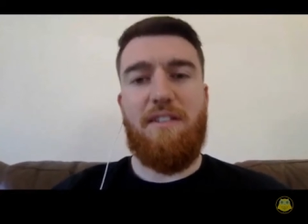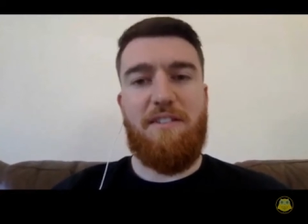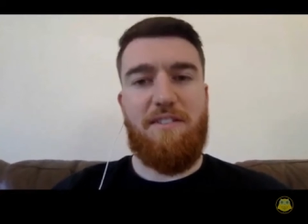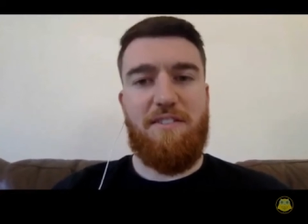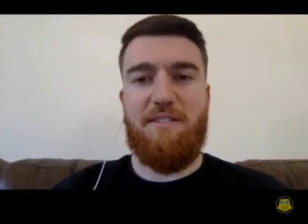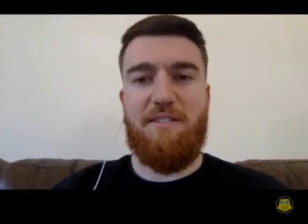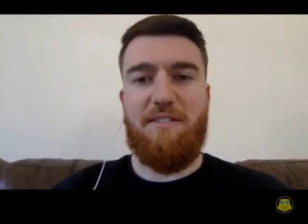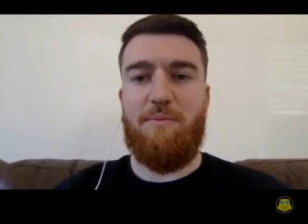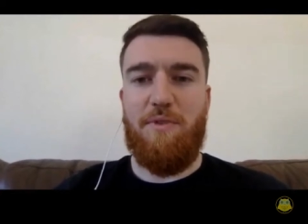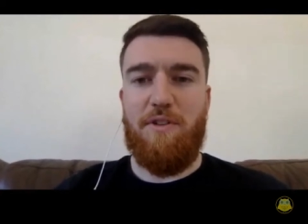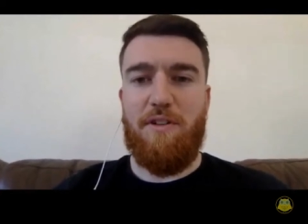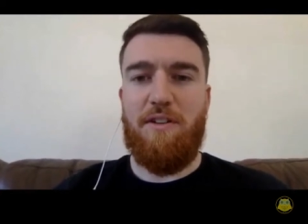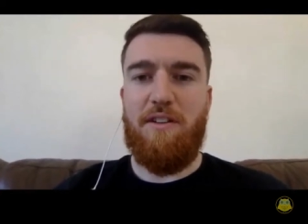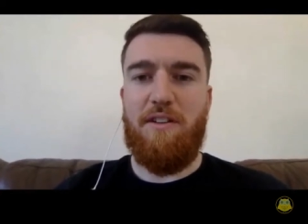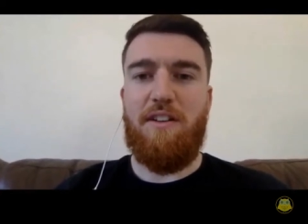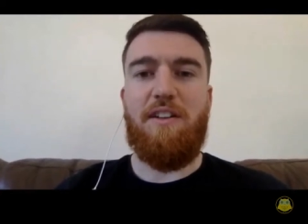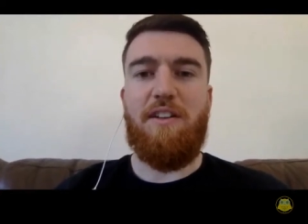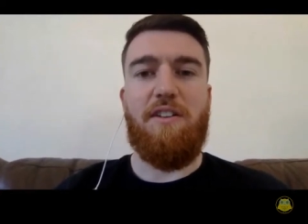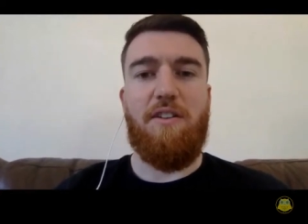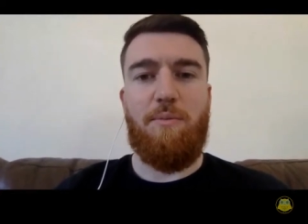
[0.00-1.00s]
it doesn't
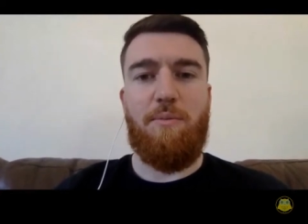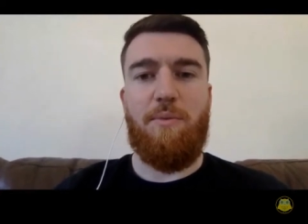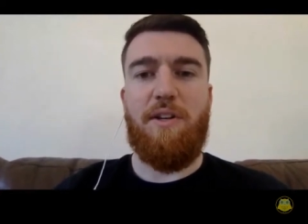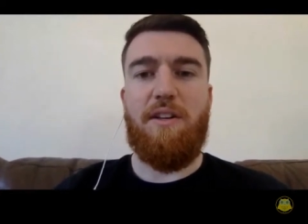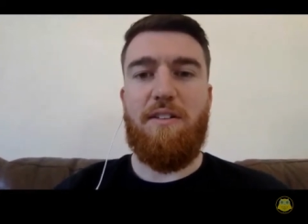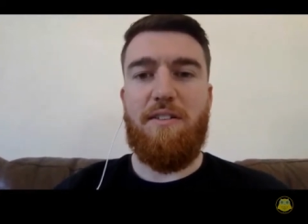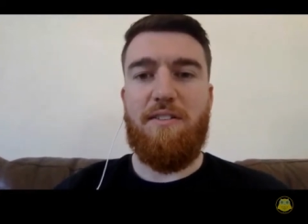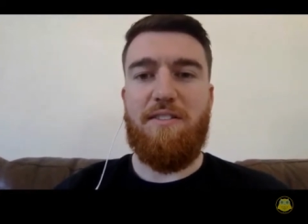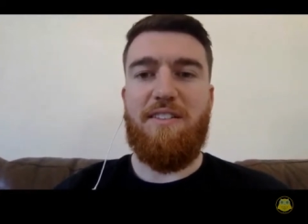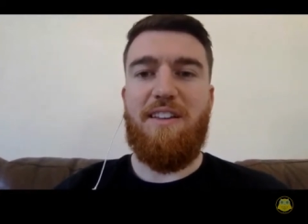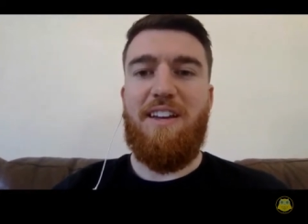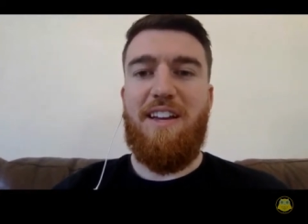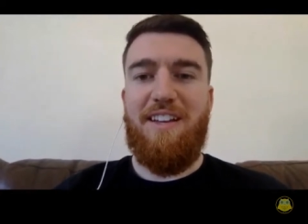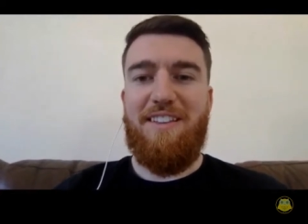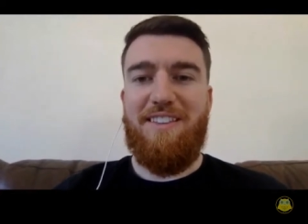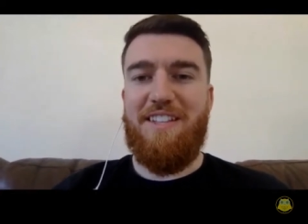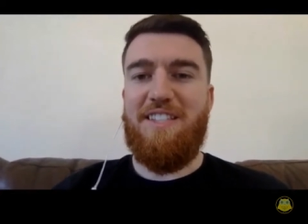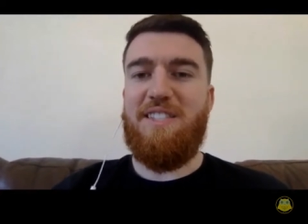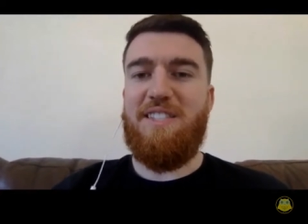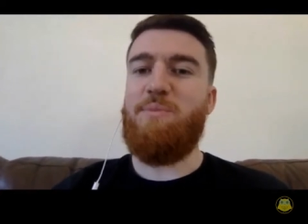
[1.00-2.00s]
work, you know, because
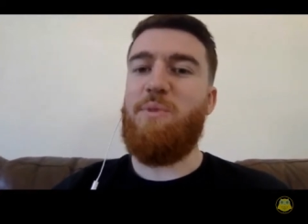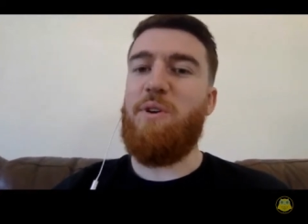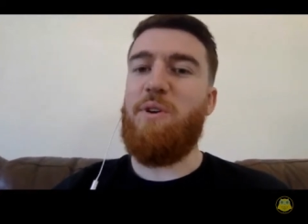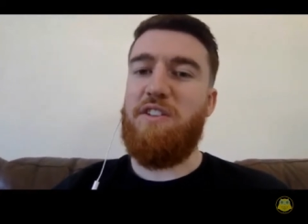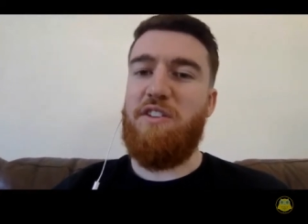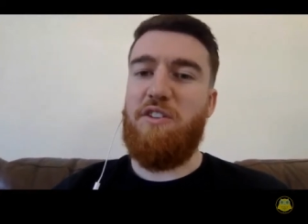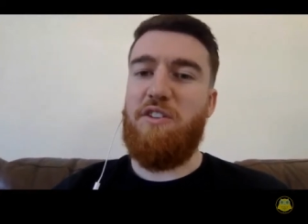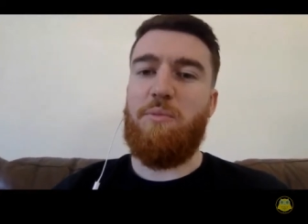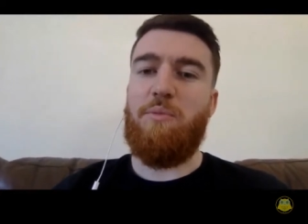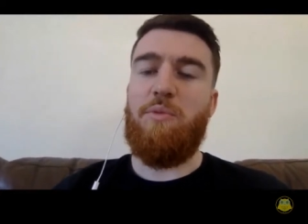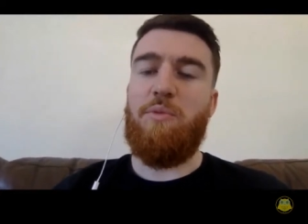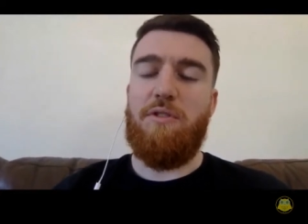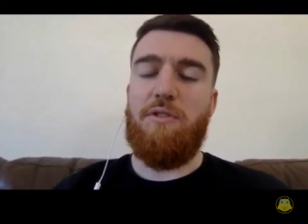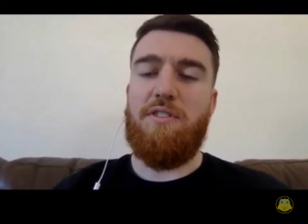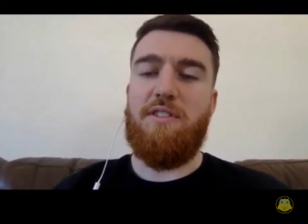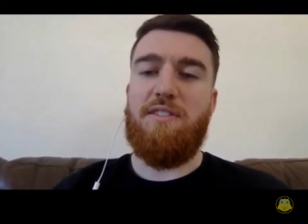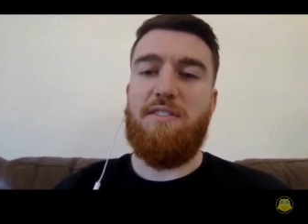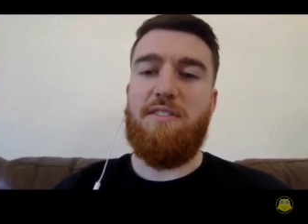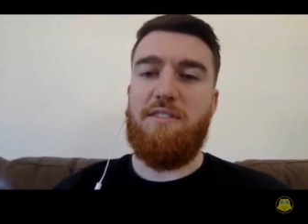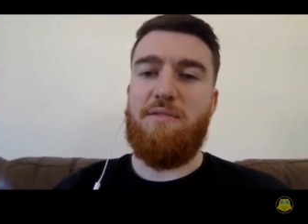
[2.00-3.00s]
that's part of your
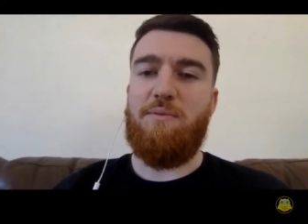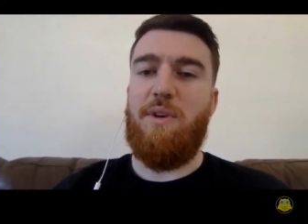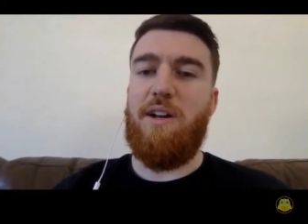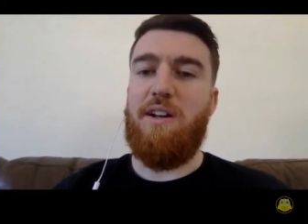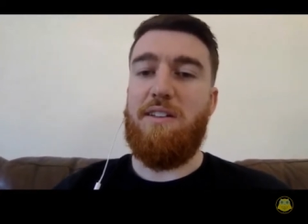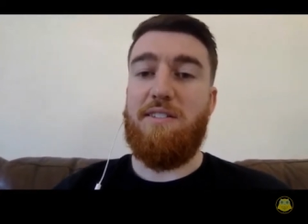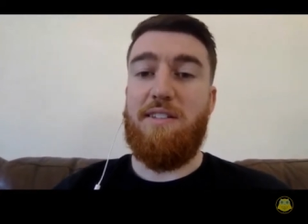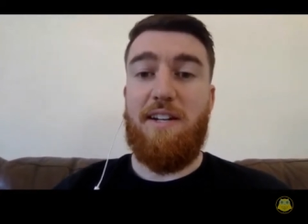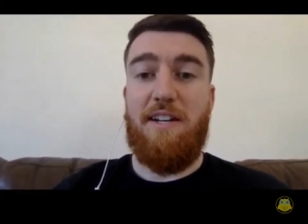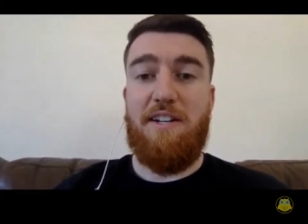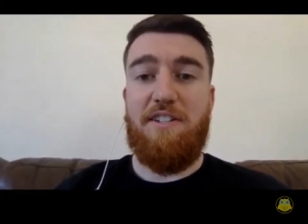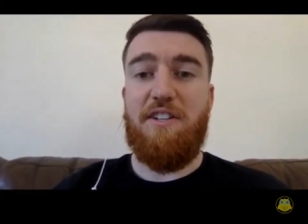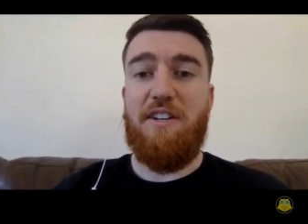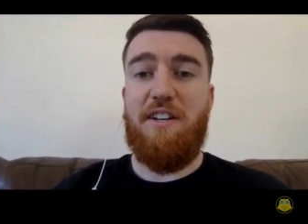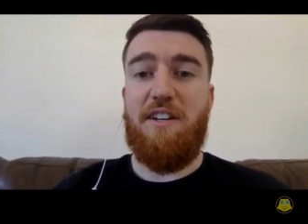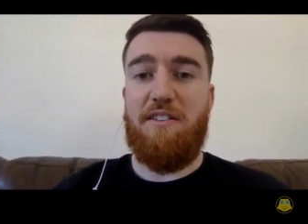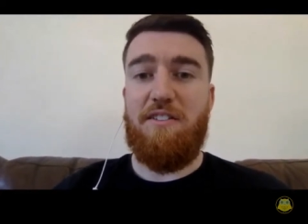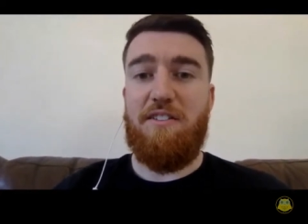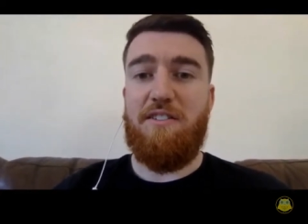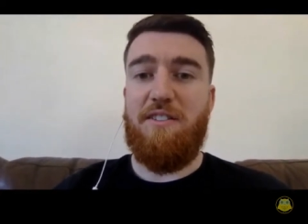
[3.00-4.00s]
process as well as an
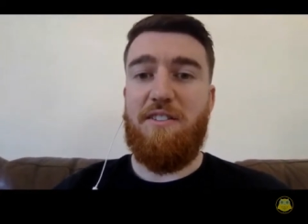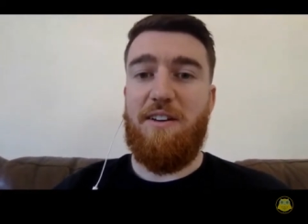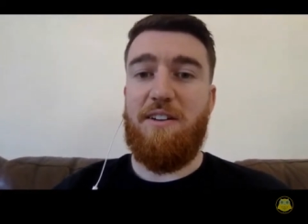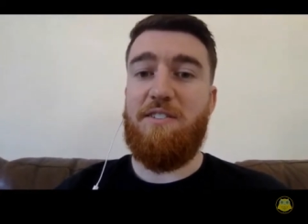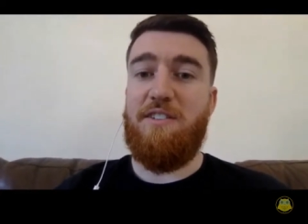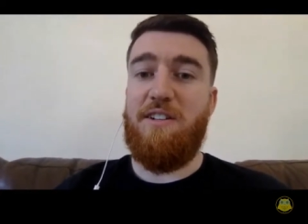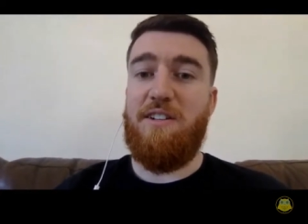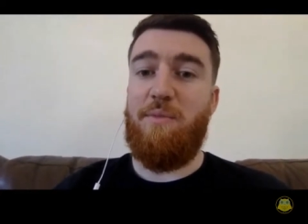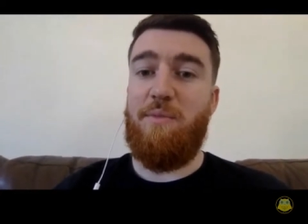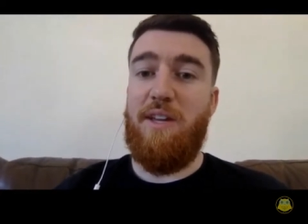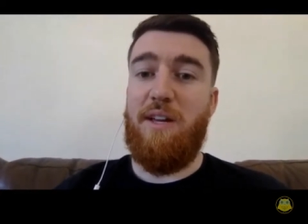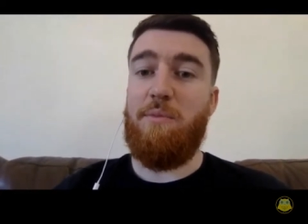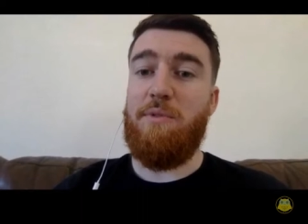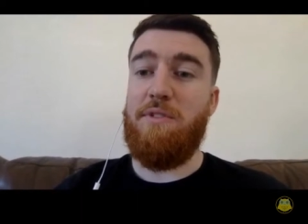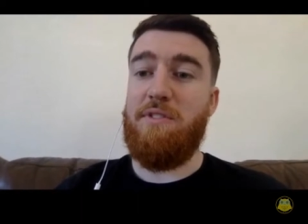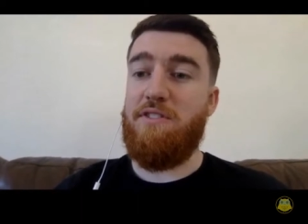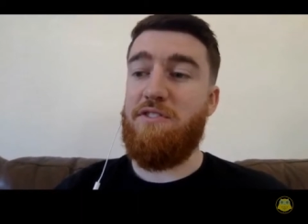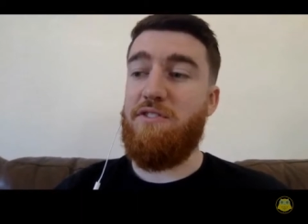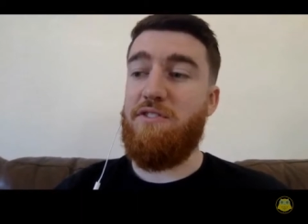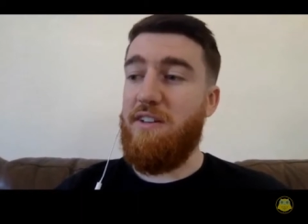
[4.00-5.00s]
educator to actually be able
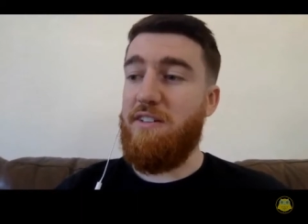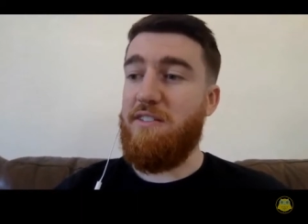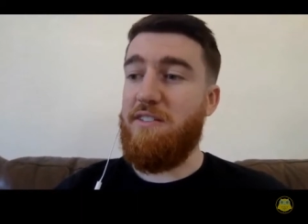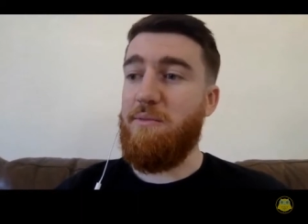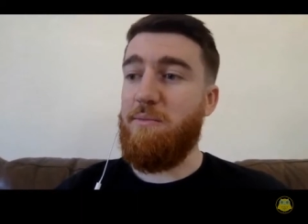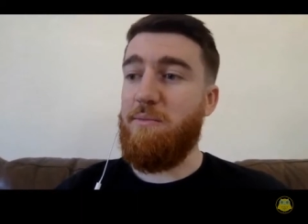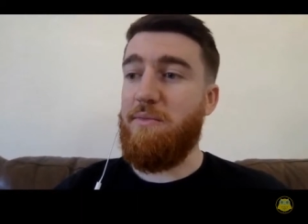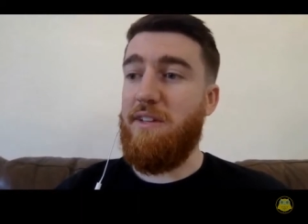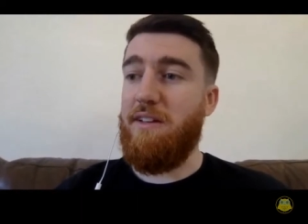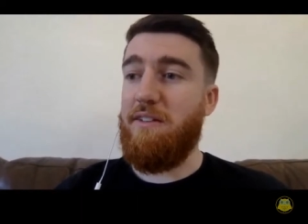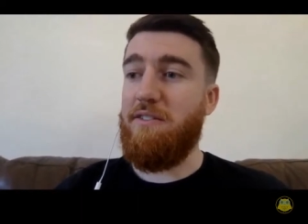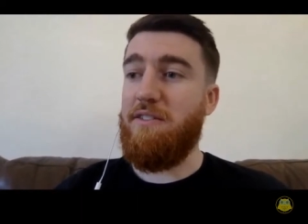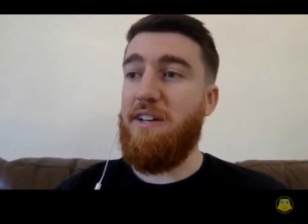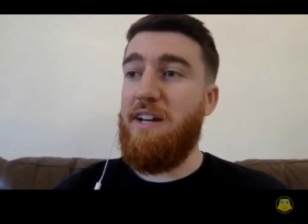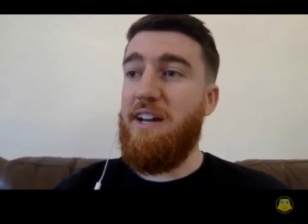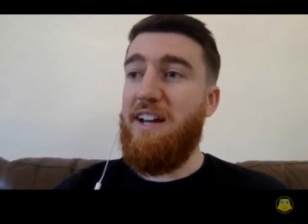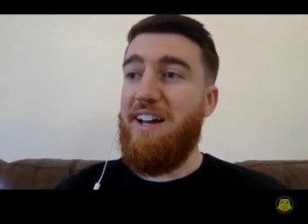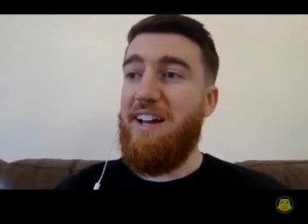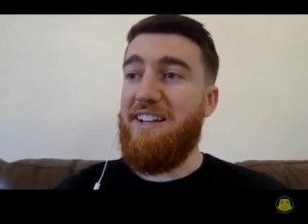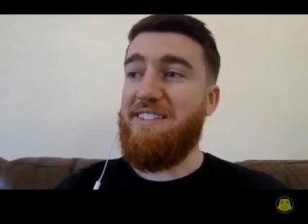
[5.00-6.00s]
to try something out
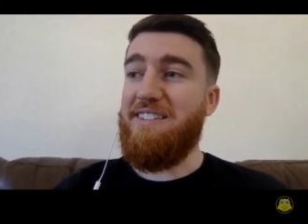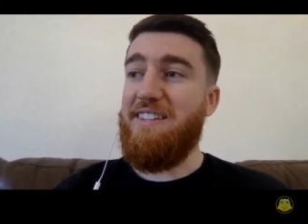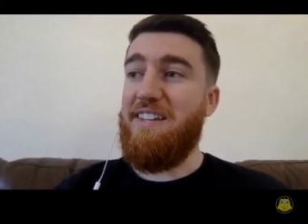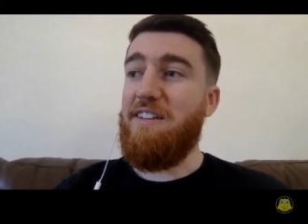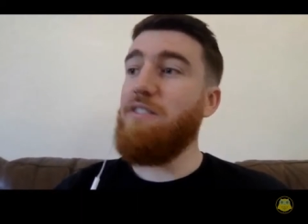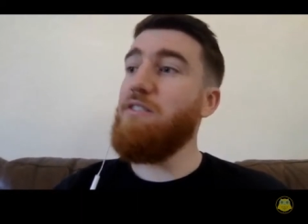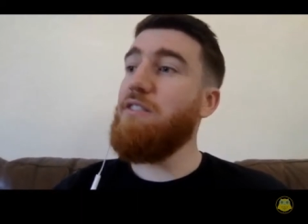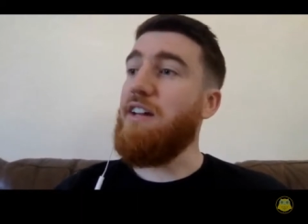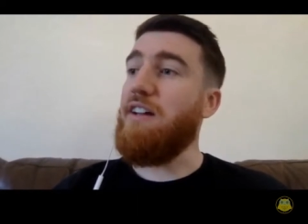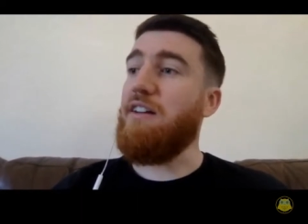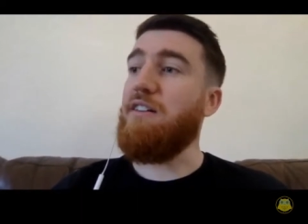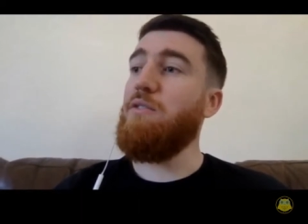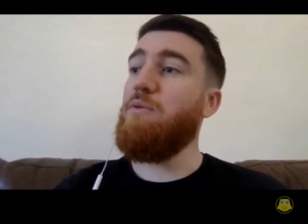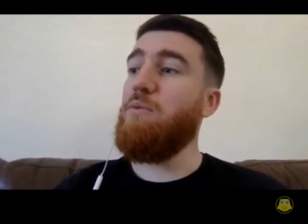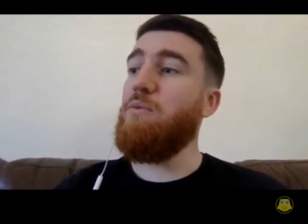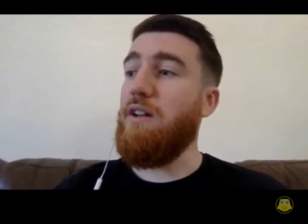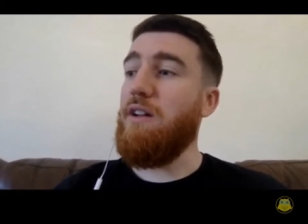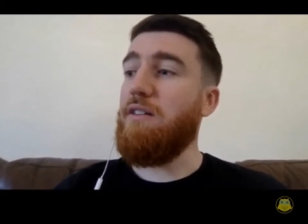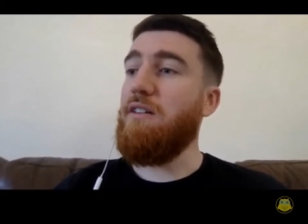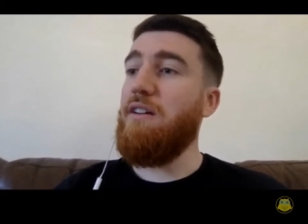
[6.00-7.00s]
and say, okay,
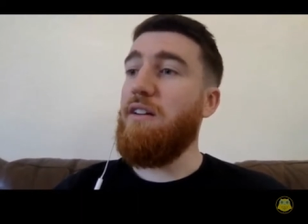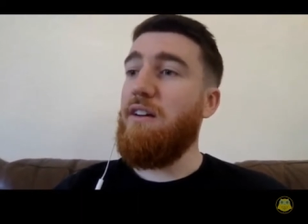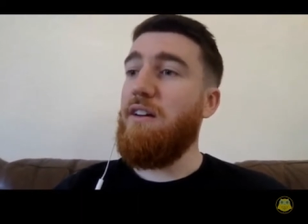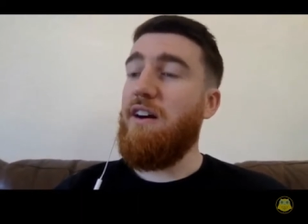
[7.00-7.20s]
well,